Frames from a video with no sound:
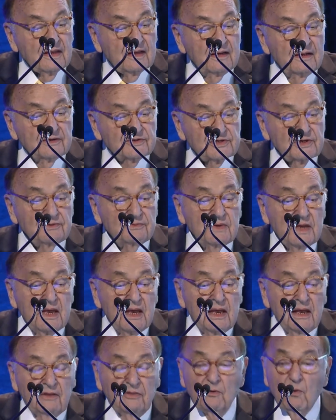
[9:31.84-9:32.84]
So
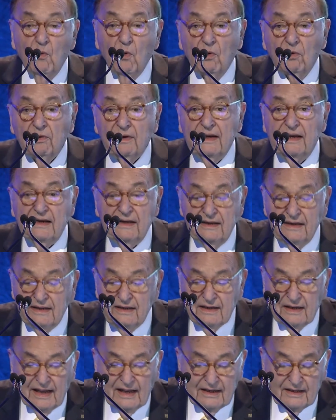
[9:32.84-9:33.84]
the war
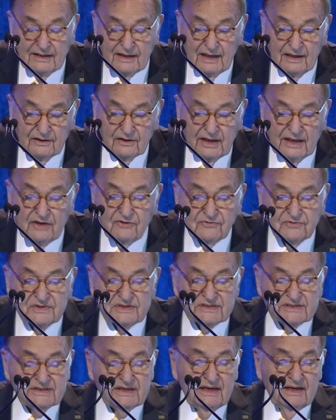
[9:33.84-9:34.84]
ended, and
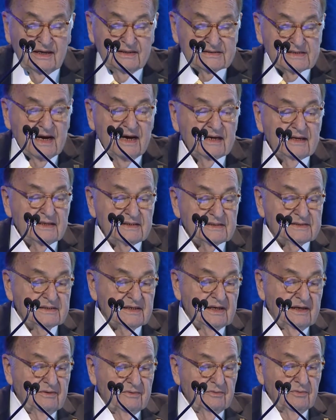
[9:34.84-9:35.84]
interest in science
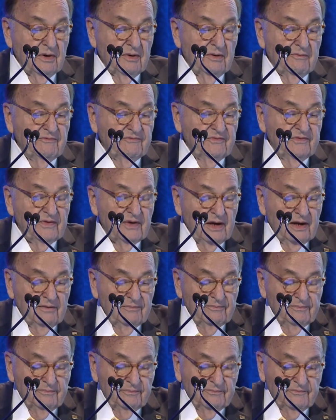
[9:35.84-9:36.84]

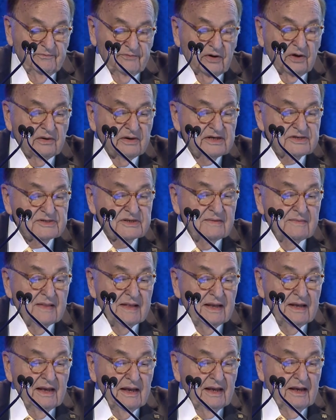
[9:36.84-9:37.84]
flourished.
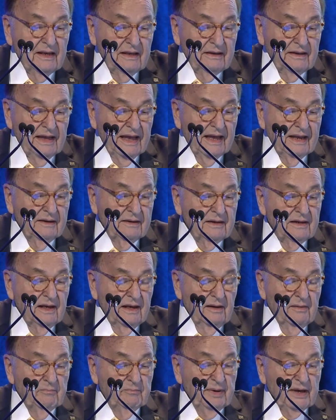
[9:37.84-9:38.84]
And
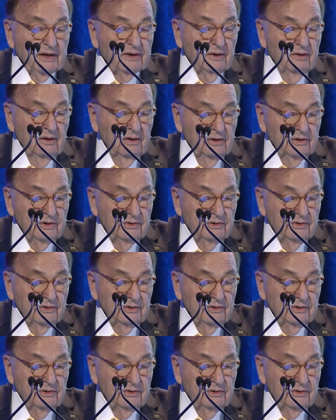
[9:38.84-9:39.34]
Bickel, who